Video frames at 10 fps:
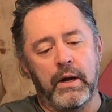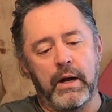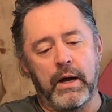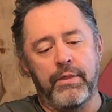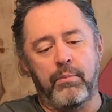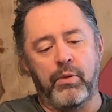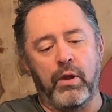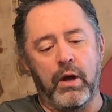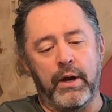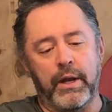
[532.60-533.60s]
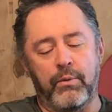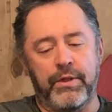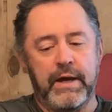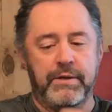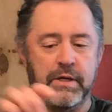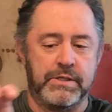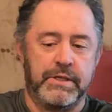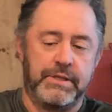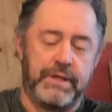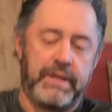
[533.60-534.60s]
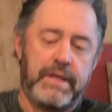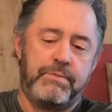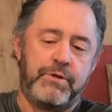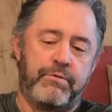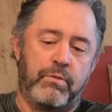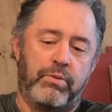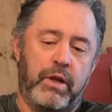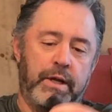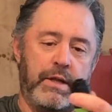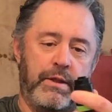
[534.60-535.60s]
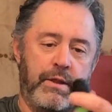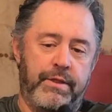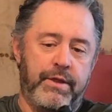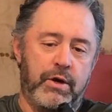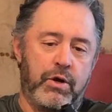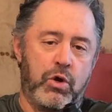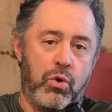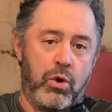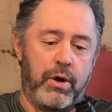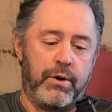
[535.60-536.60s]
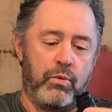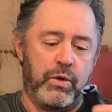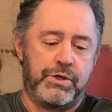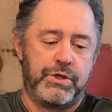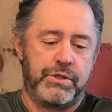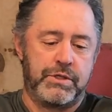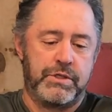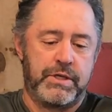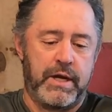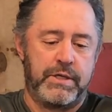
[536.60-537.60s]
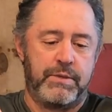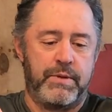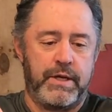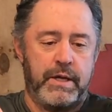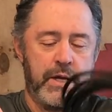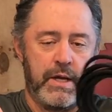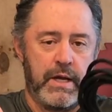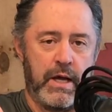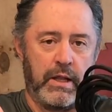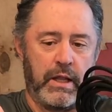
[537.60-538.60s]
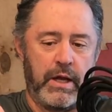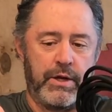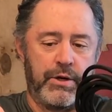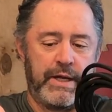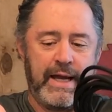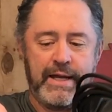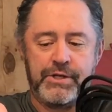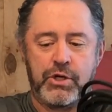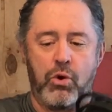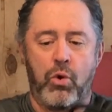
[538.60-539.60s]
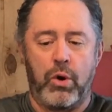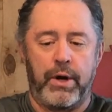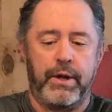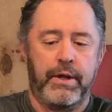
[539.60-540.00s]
on the plug, and what that does is it keeps you from plugging the thinner cord, which is designed to be a lighter gauge cord,